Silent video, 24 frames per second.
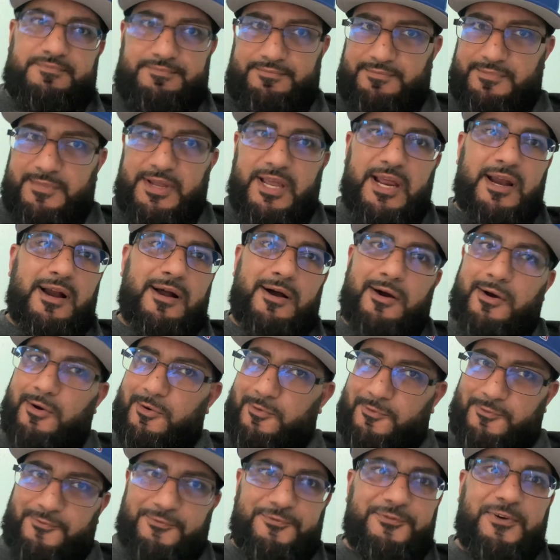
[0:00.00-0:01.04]
you
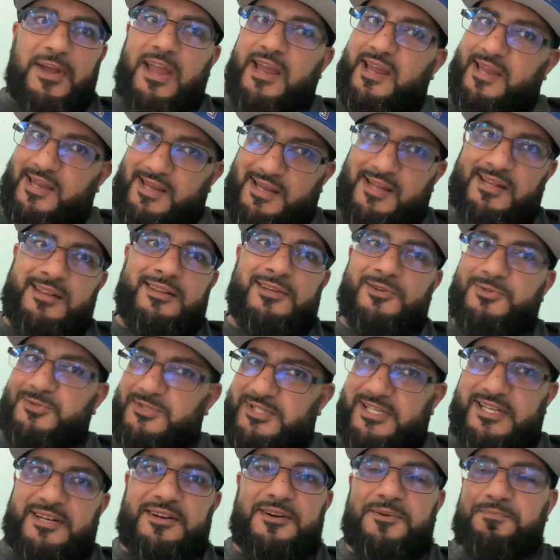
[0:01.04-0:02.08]
know, faking
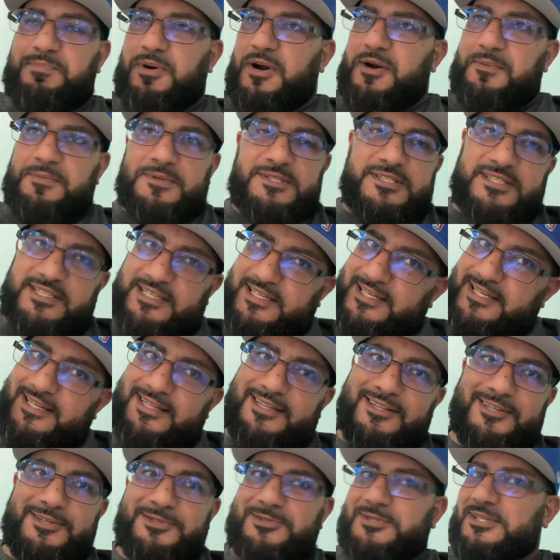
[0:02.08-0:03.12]
losing, purposely
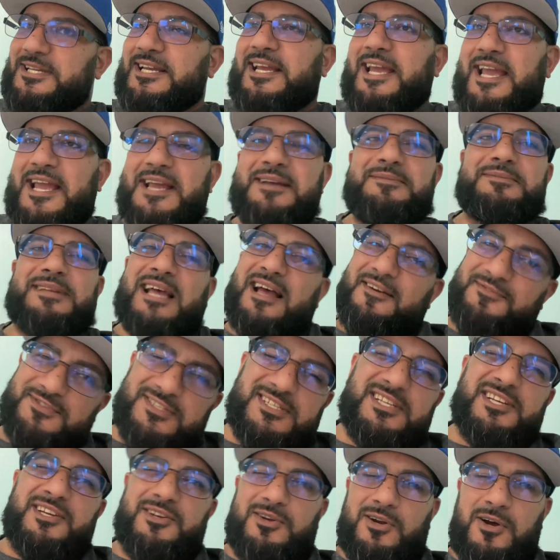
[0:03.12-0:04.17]
losing games.
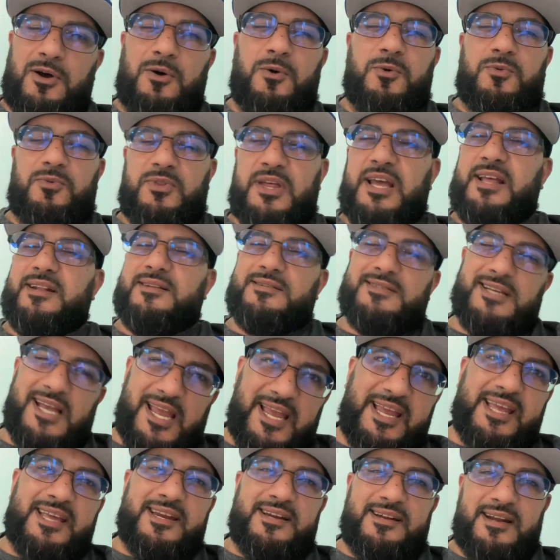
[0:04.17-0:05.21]
Obviously, you know, that
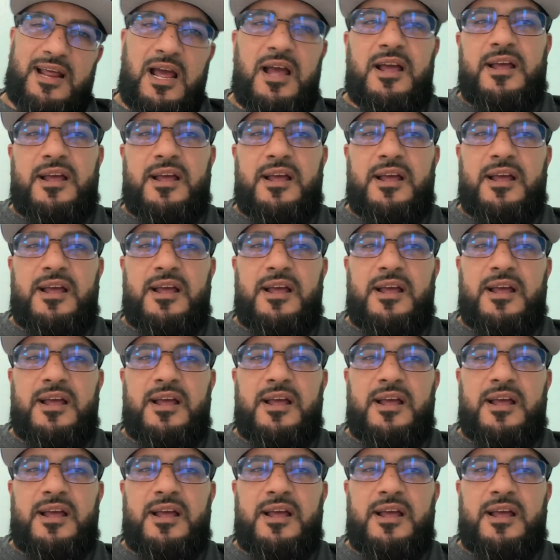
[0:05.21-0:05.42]
tanking